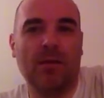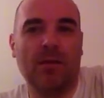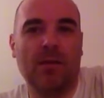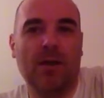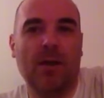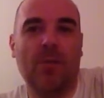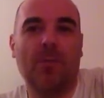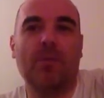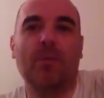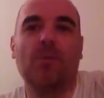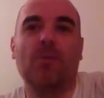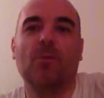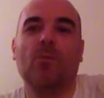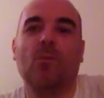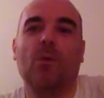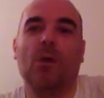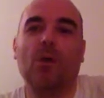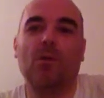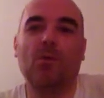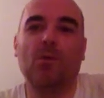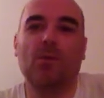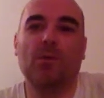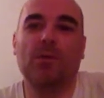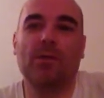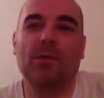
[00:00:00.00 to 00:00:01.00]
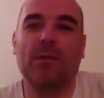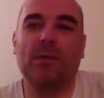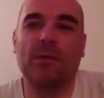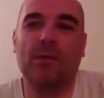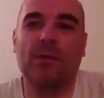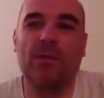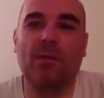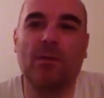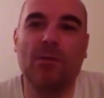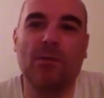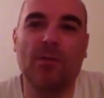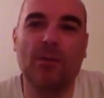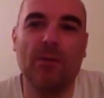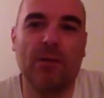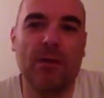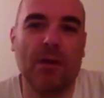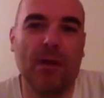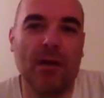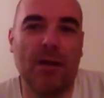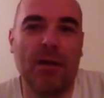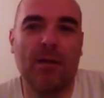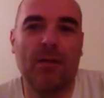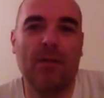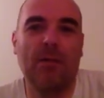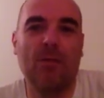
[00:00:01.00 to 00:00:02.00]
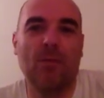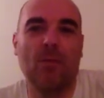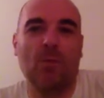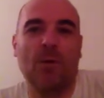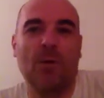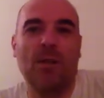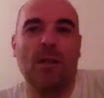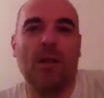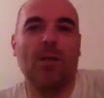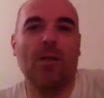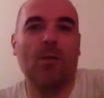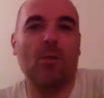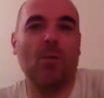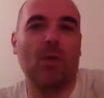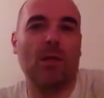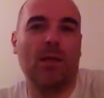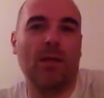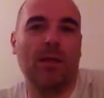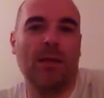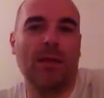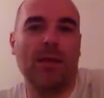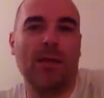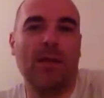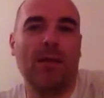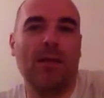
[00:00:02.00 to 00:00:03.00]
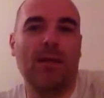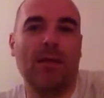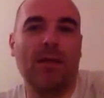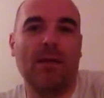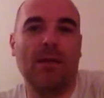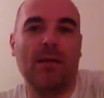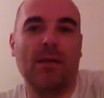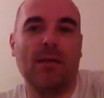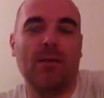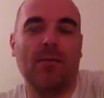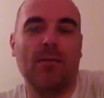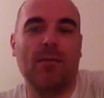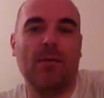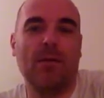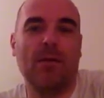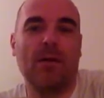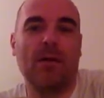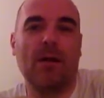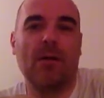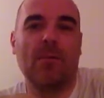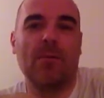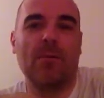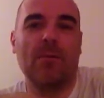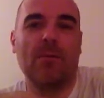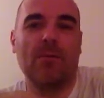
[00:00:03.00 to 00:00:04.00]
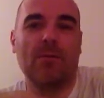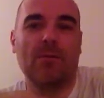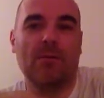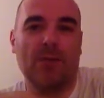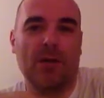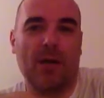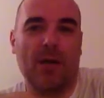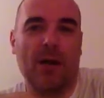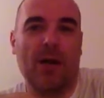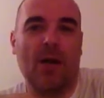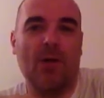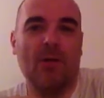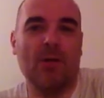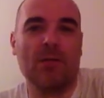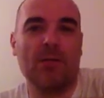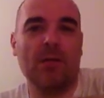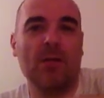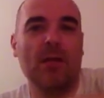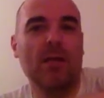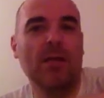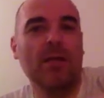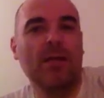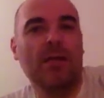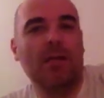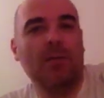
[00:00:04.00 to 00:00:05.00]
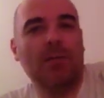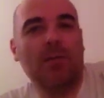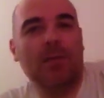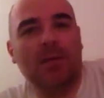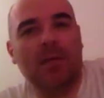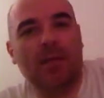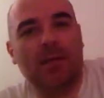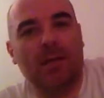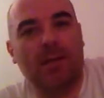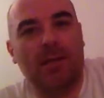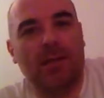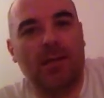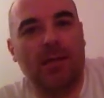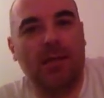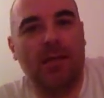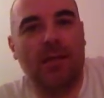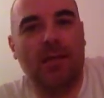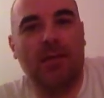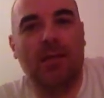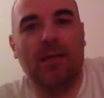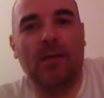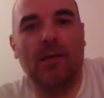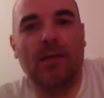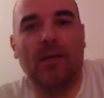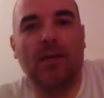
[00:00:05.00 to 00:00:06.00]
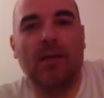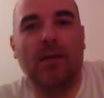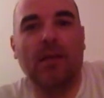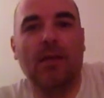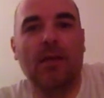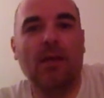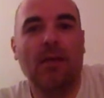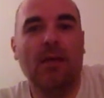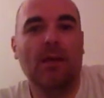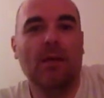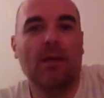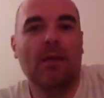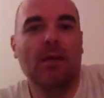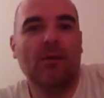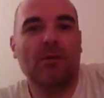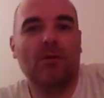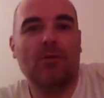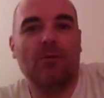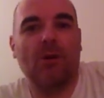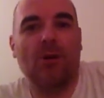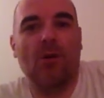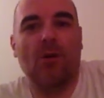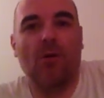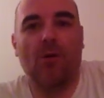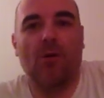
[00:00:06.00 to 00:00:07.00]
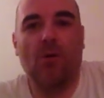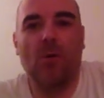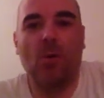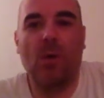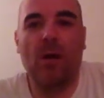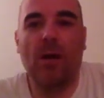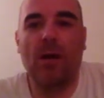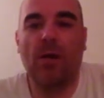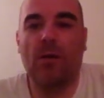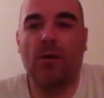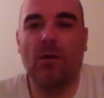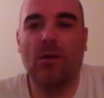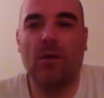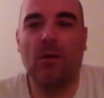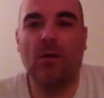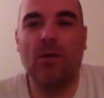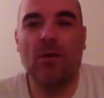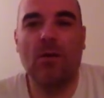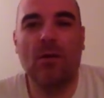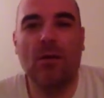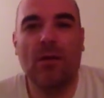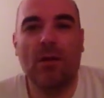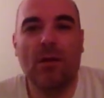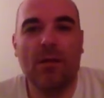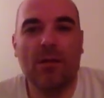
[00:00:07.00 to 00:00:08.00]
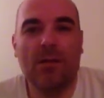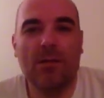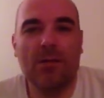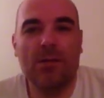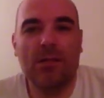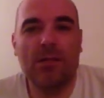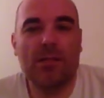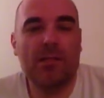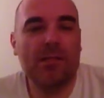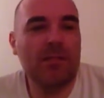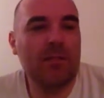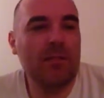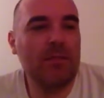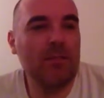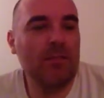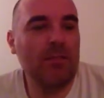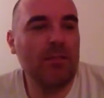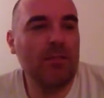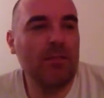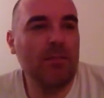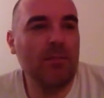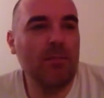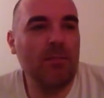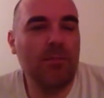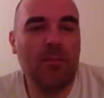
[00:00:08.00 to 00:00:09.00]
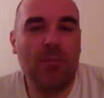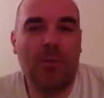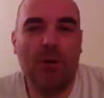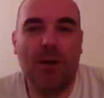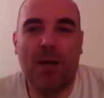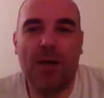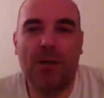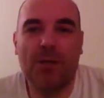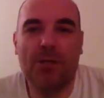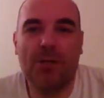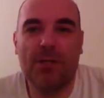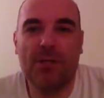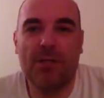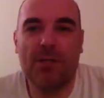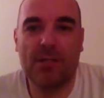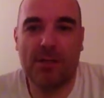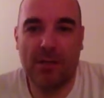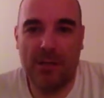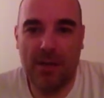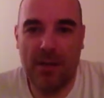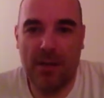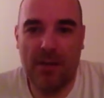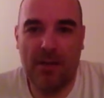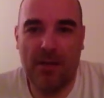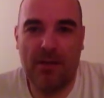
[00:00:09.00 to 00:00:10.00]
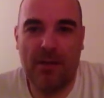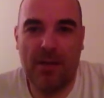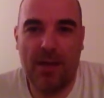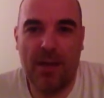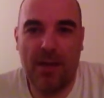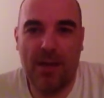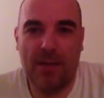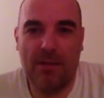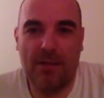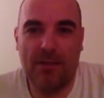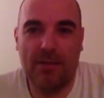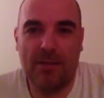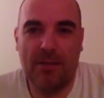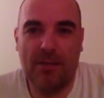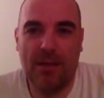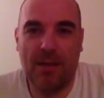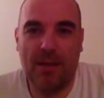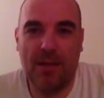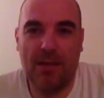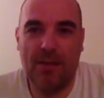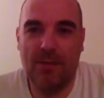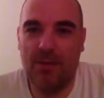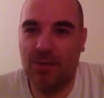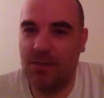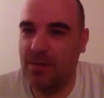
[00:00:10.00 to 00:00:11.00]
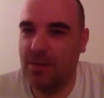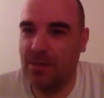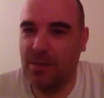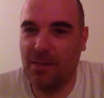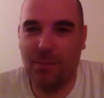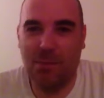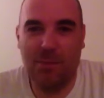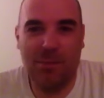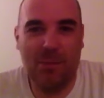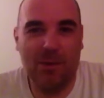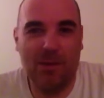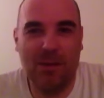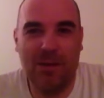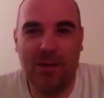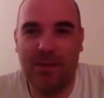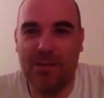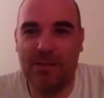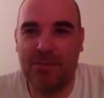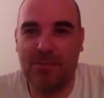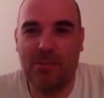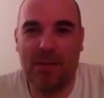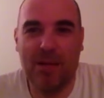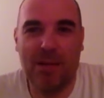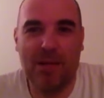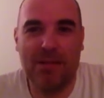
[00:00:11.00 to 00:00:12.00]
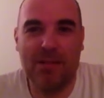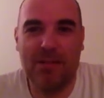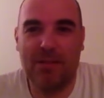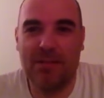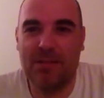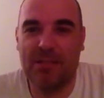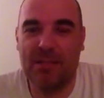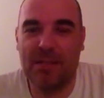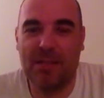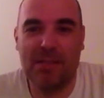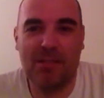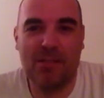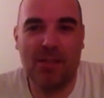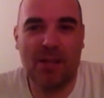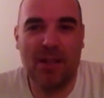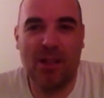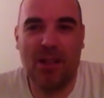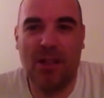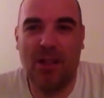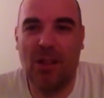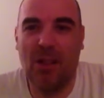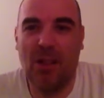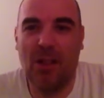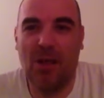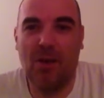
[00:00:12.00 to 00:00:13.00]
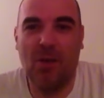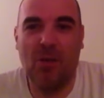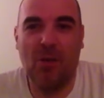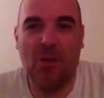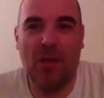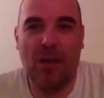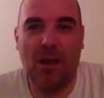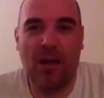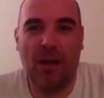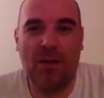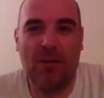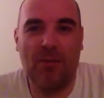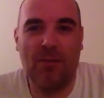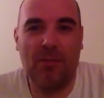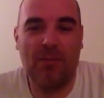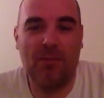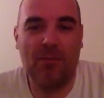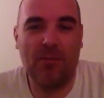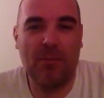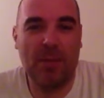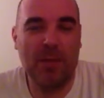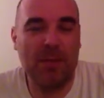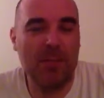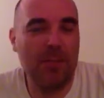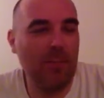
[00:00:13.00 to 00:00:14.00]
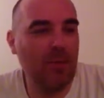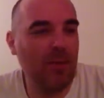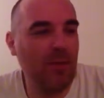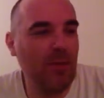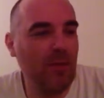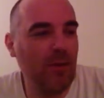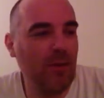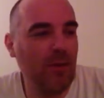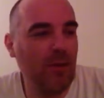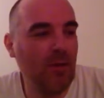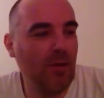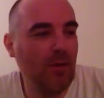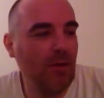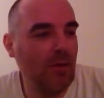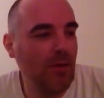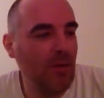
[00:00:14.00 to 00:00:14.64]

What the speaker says: I mean, what would he look there? And when I come into the house, immediately he drove away, you know. Just pressure, scare tactics, and using the police, man. Such a low life people, you know.